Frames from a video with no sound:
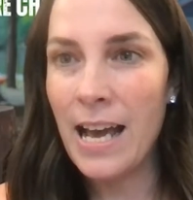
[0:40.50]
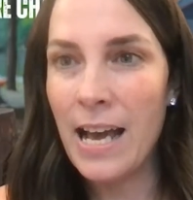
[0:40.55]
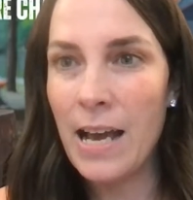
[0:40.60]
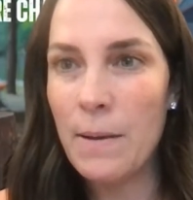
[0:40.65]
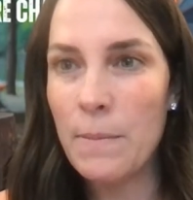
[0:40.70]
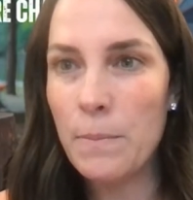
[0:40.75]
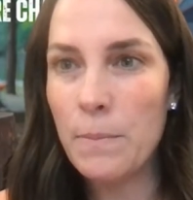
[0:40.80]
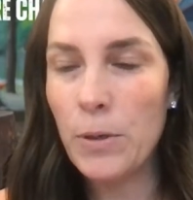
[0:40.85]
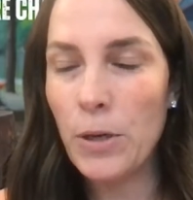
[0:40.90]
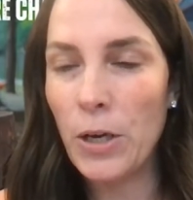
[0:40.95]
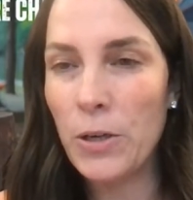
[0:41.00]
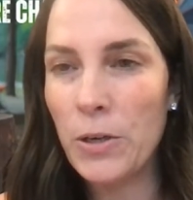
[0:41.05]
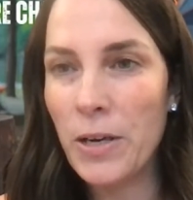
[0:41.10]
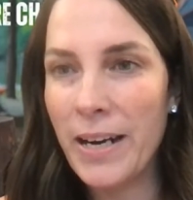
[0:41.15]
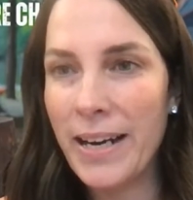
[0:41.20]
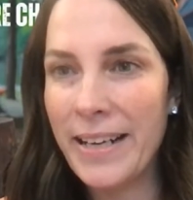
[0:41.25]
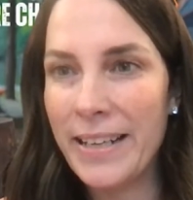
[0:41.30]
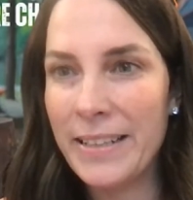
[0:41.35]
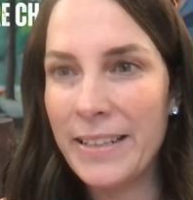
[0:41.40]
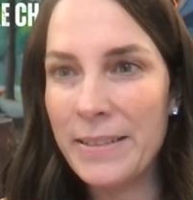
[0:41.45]

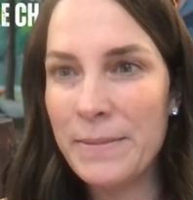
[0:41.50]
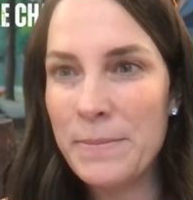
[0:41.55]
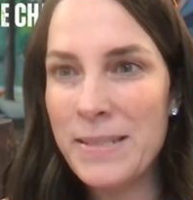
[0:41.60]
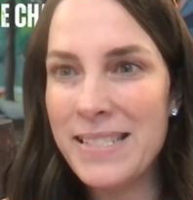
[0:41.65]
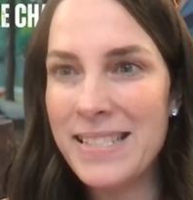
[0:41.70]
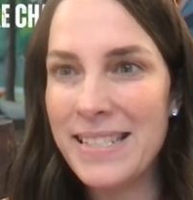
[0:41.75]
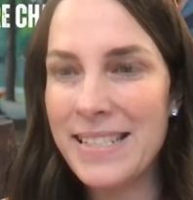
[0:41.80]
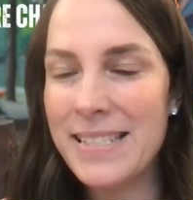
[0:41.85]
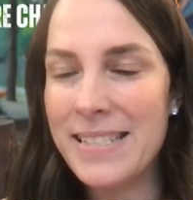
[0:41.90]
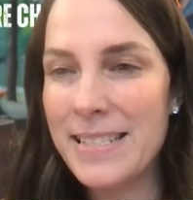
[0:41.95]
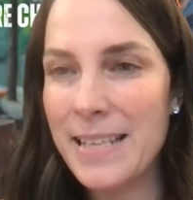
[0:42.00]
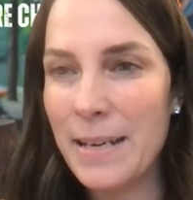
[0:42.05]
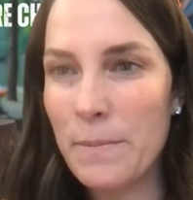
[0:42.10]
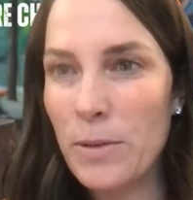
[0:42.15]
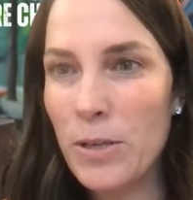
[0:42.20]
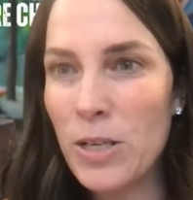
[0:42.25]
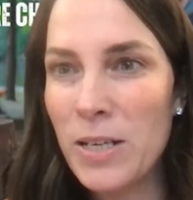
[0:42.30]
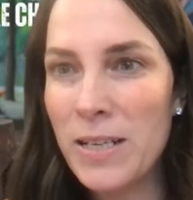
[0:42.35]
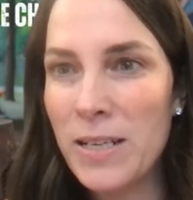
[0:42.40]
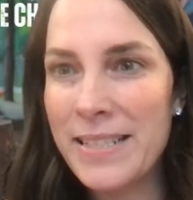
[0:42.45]
programs this
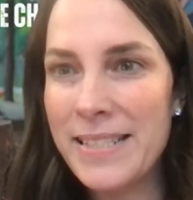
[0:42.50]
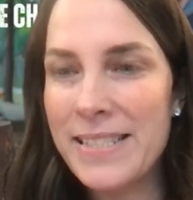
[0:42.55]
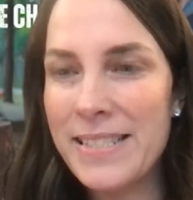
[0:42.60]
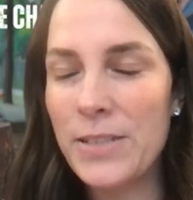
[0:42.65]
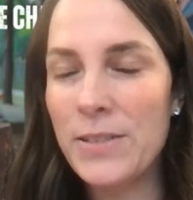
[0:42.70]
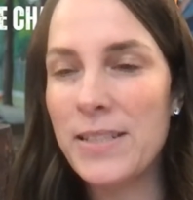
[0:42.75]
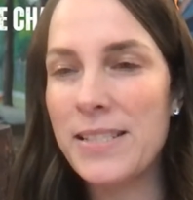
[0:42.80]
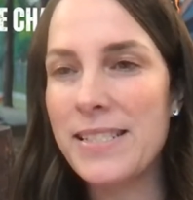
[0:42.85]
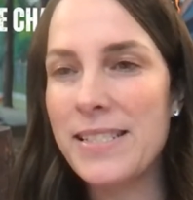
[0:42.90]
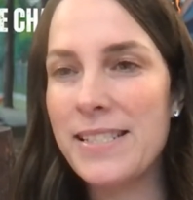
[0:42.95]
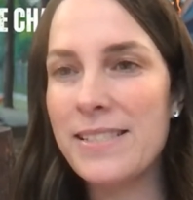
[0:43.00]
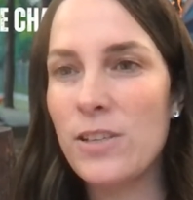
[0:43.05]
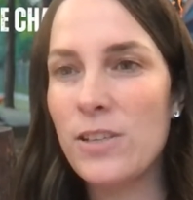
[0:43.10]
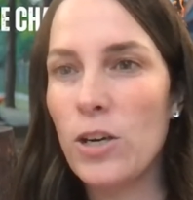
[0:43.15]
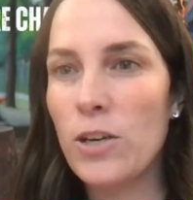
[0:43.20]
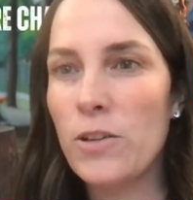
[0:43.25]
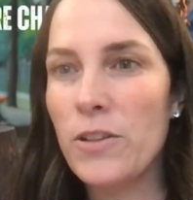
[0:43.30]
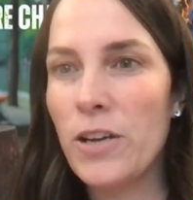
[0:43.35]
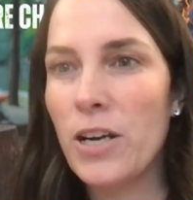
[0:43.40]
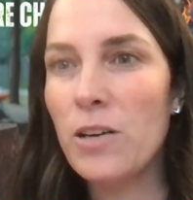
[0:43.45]
summer, and so this is
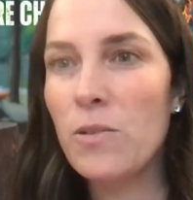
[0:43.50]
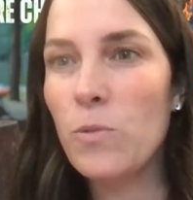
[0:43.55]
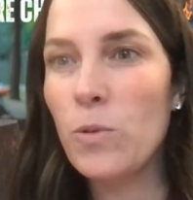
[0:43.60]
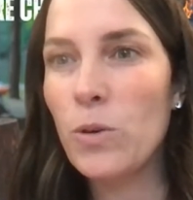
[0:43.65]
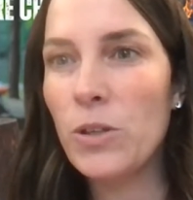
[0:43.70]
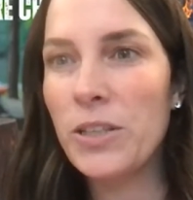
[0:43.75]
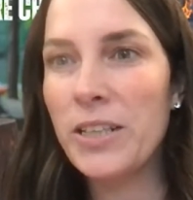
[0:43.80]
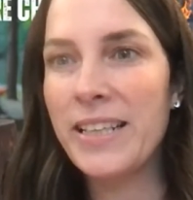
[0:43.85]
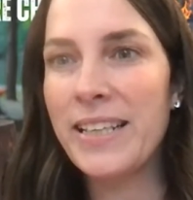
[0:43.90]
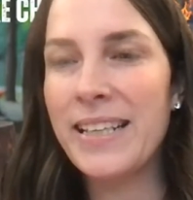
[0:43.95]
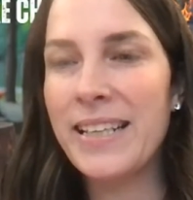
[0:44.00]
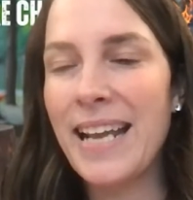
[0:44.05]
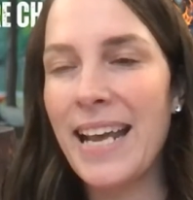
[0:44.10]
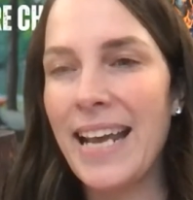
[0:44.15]
our third one.